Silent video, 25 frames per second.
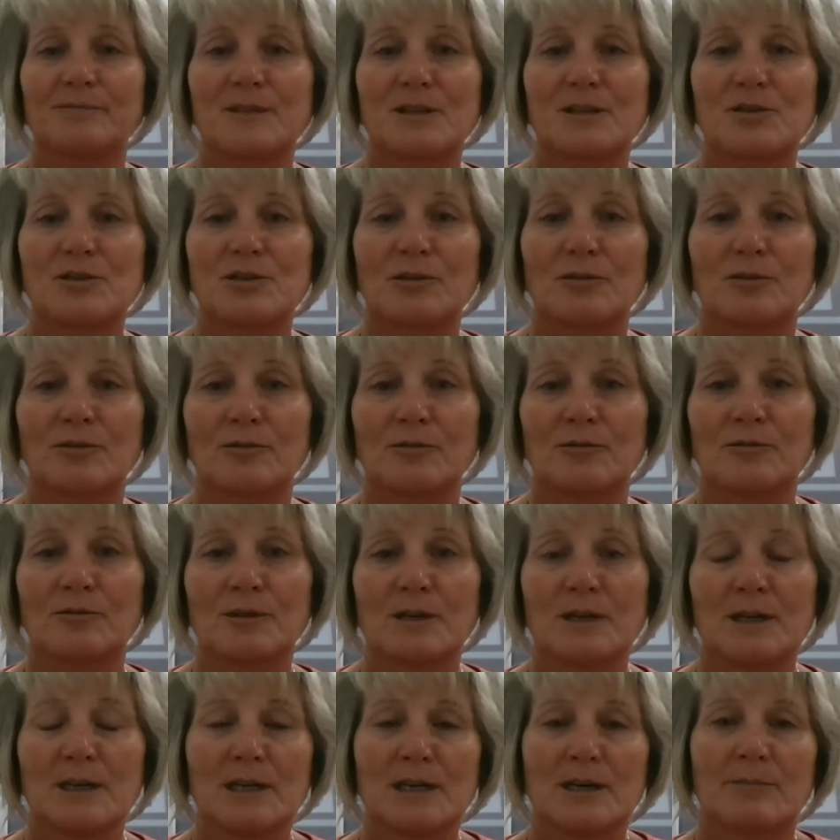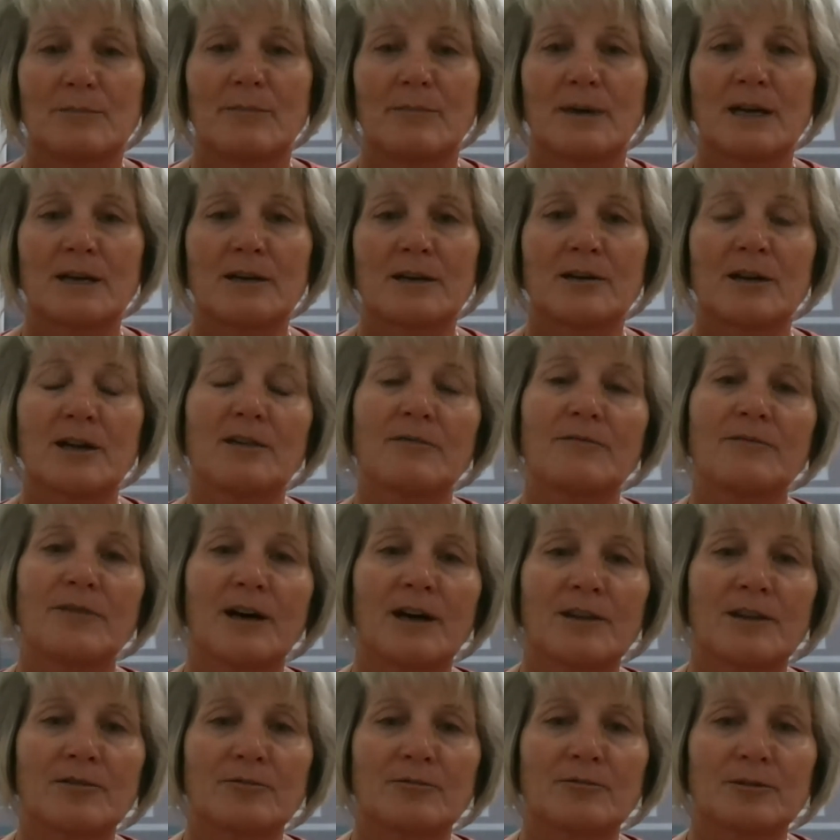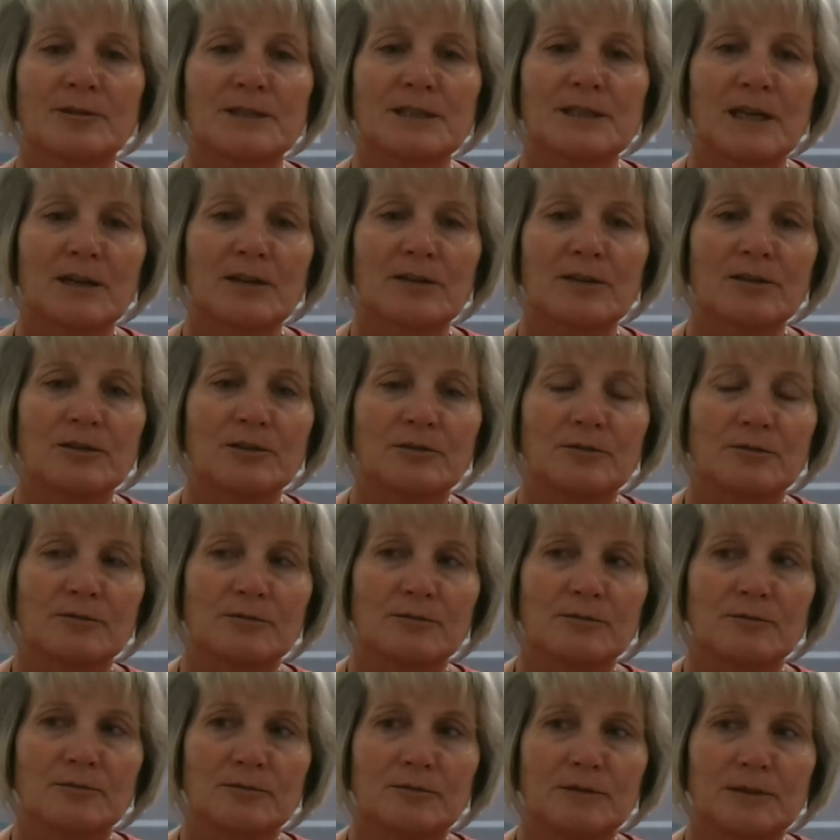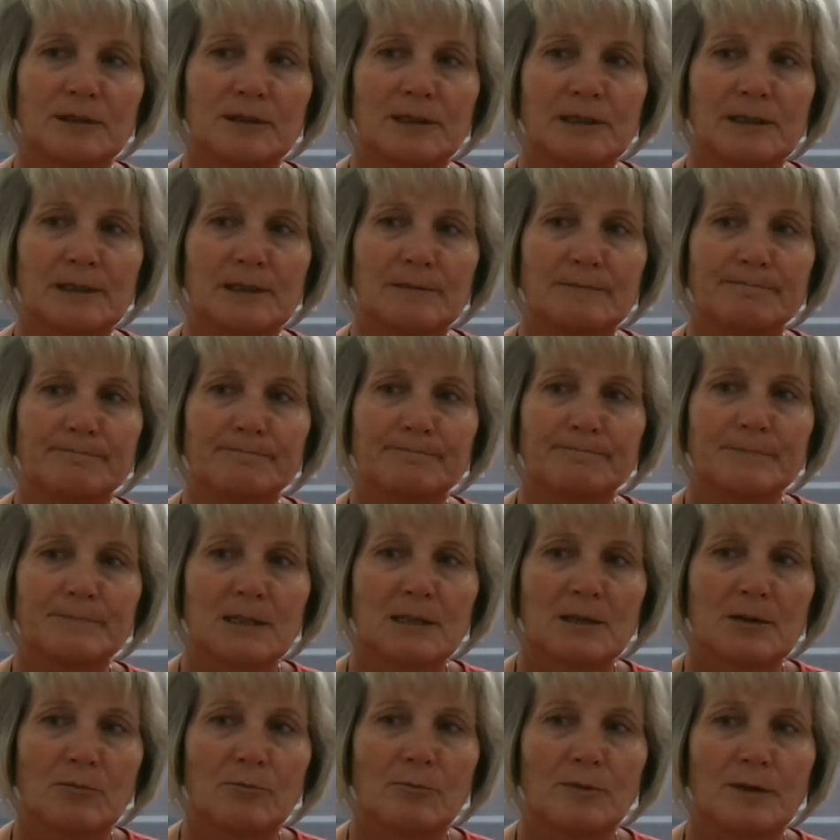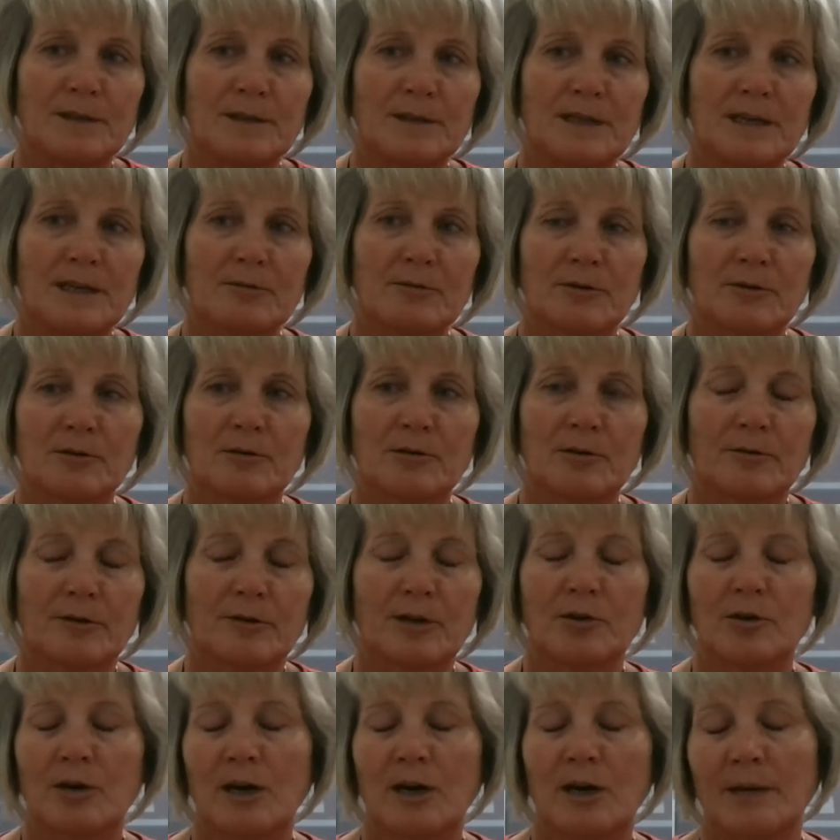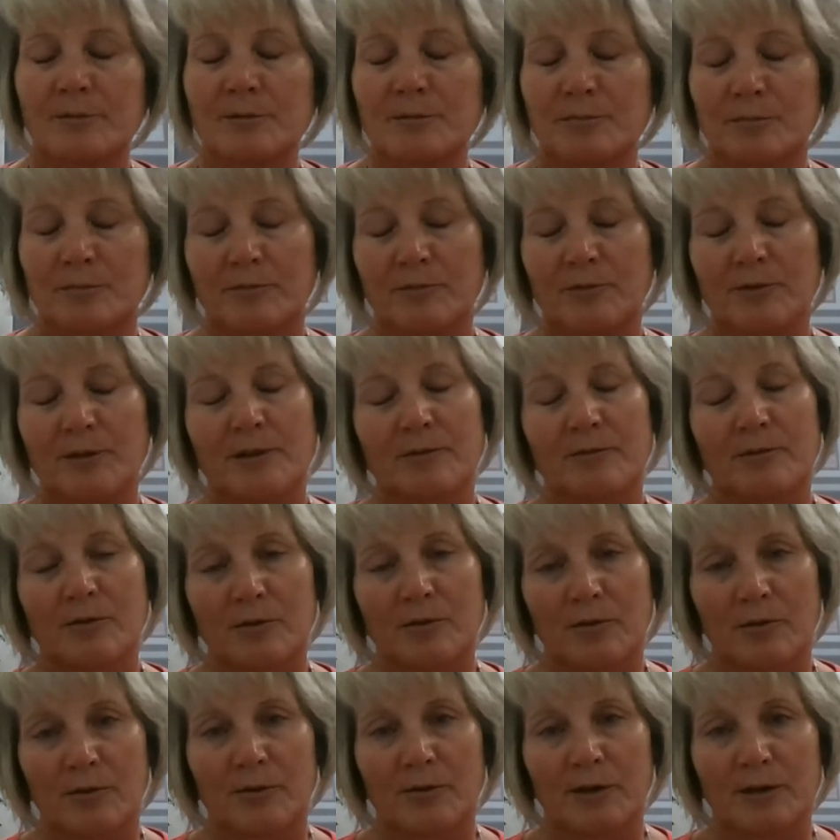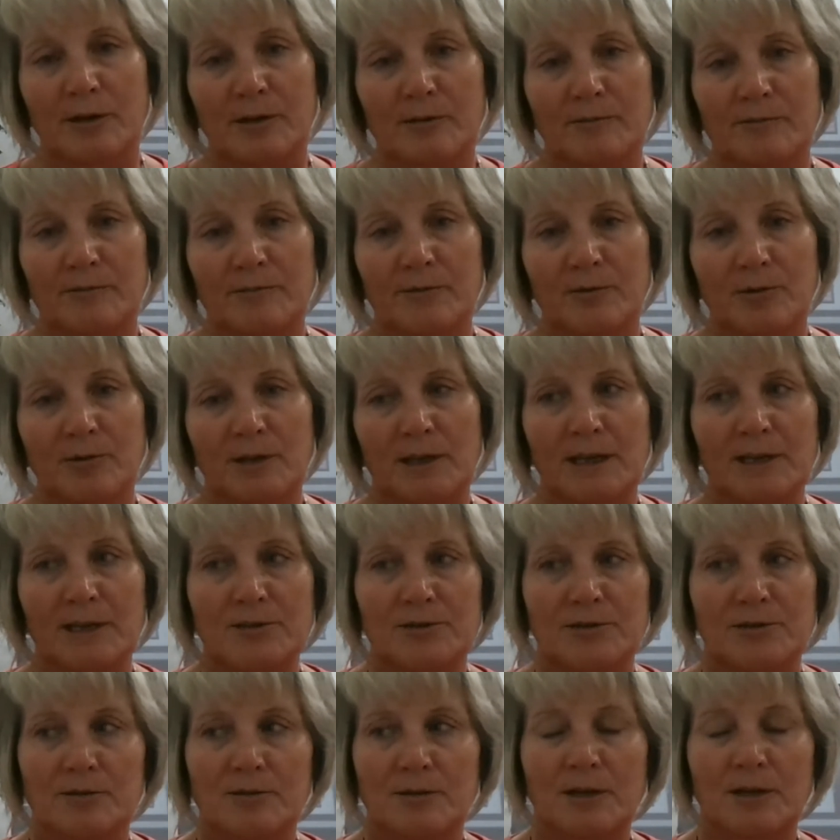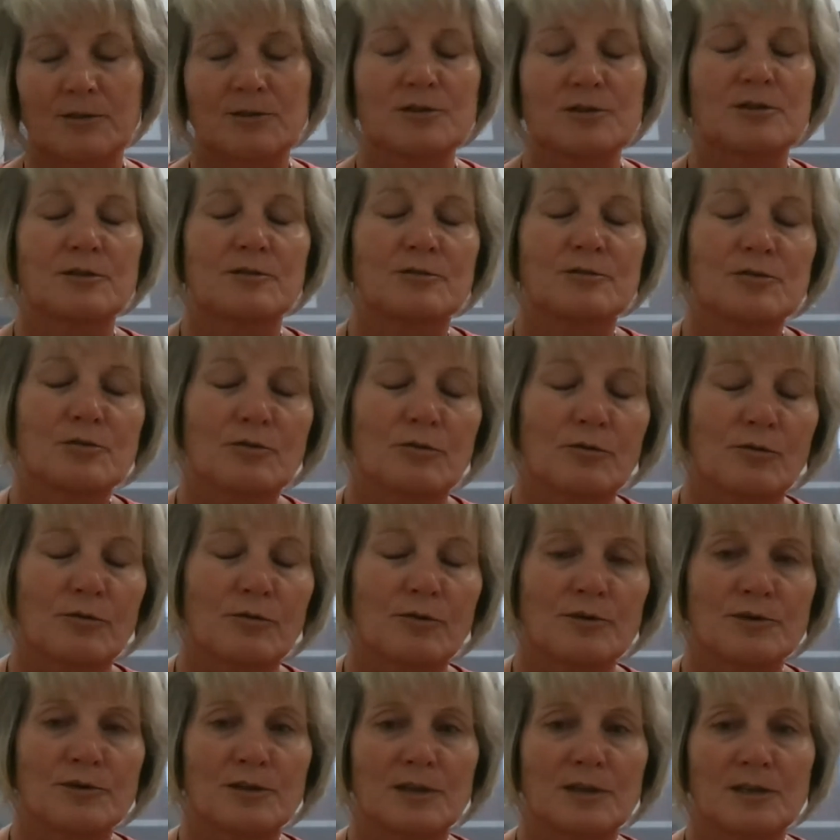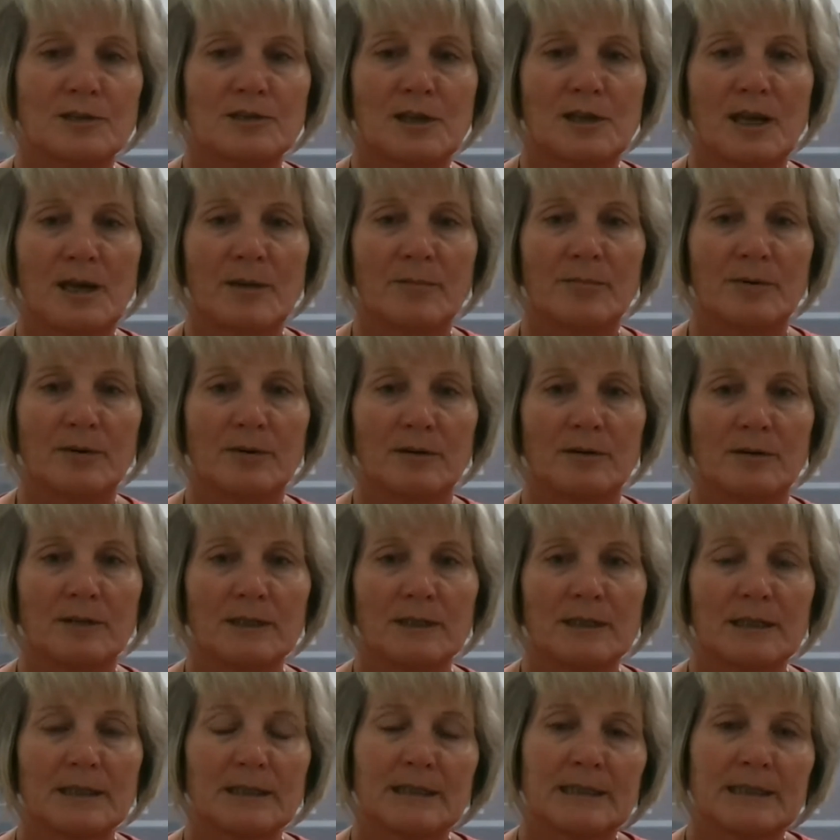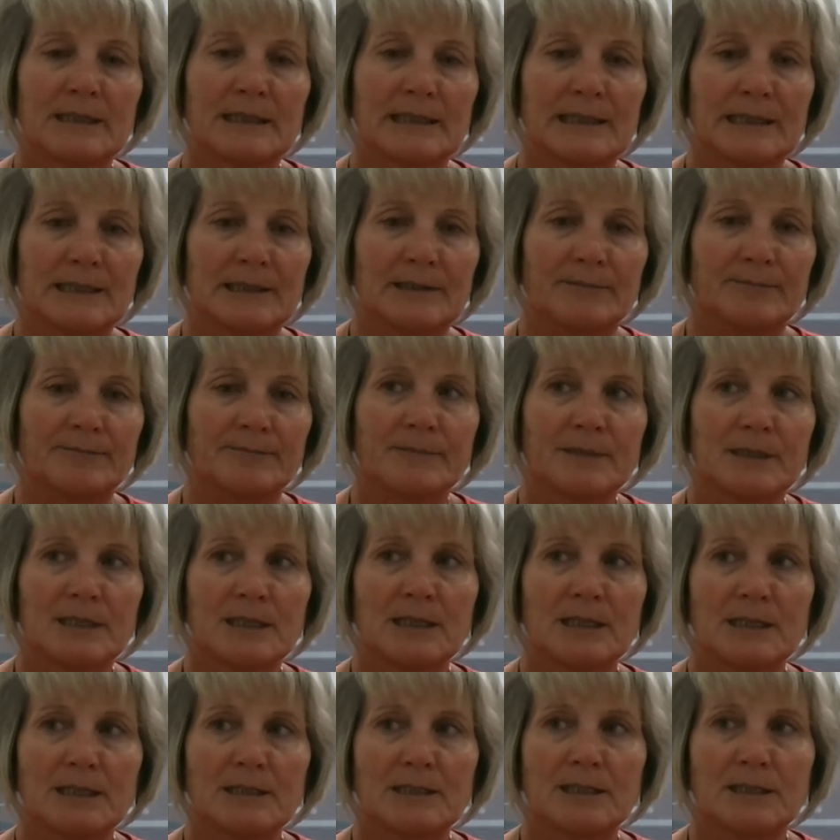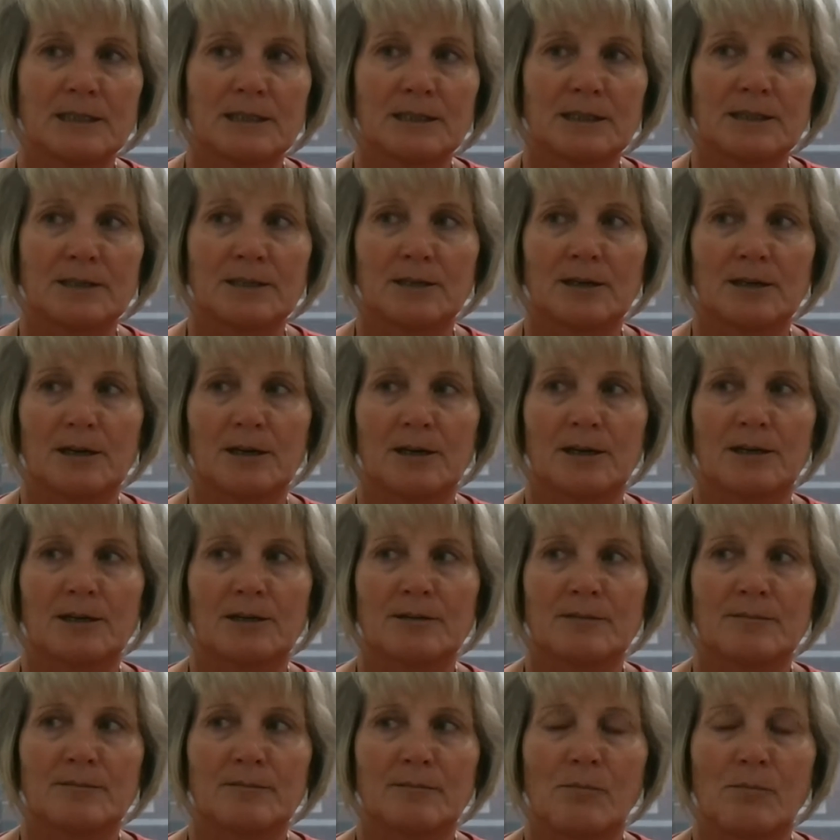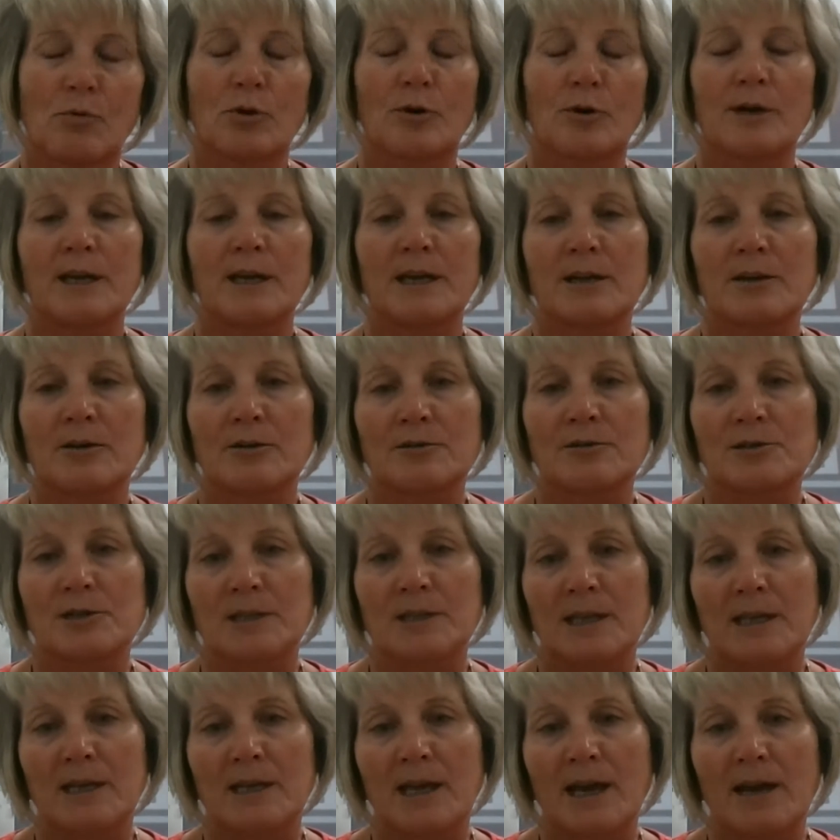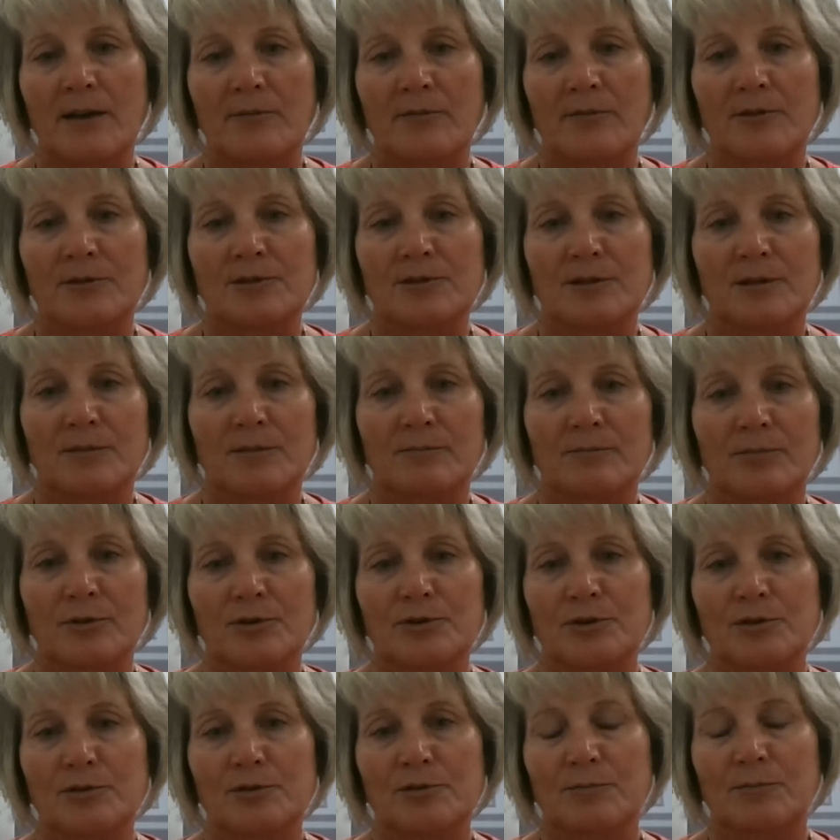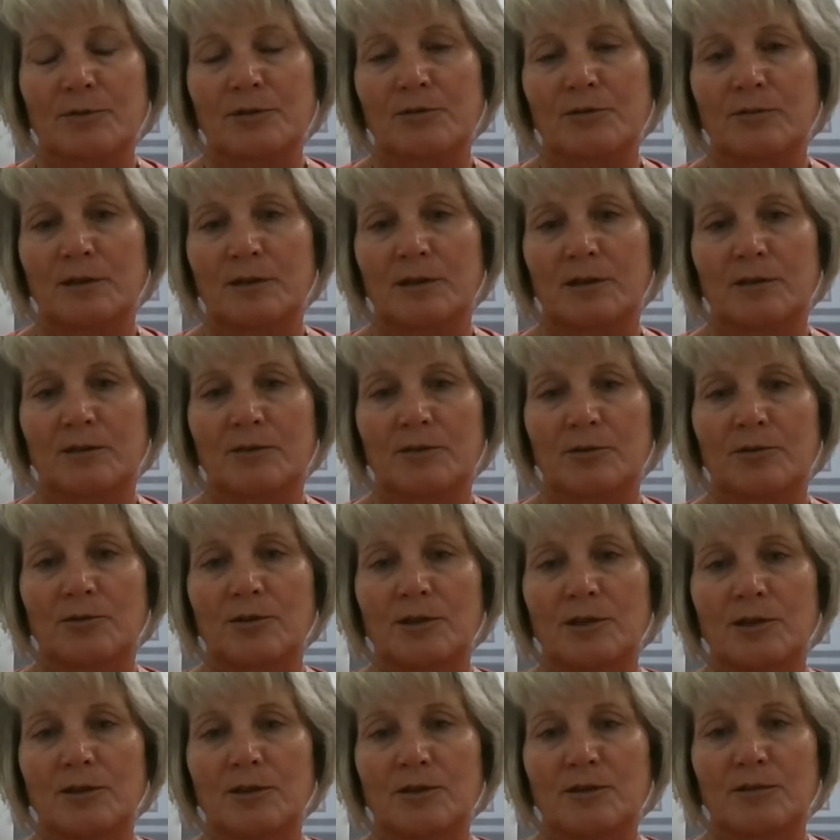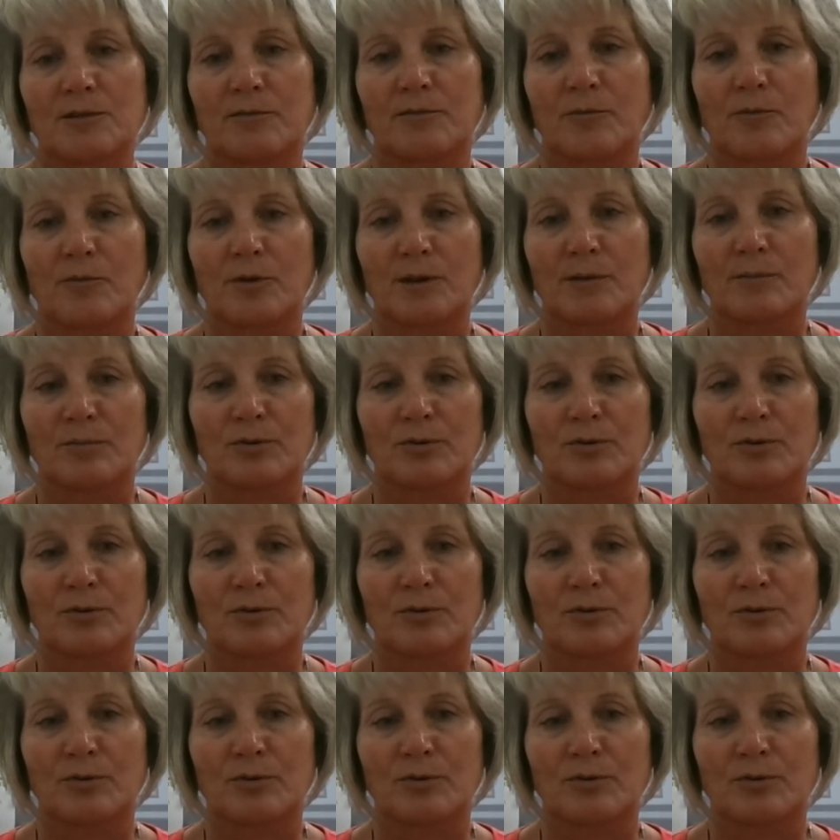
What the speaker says: So my grandfather will tell you when they were growing crops before they were growing fertilizer, and I'll just use corn as an example. He did more acres, and they averaged bushels between 38 to 40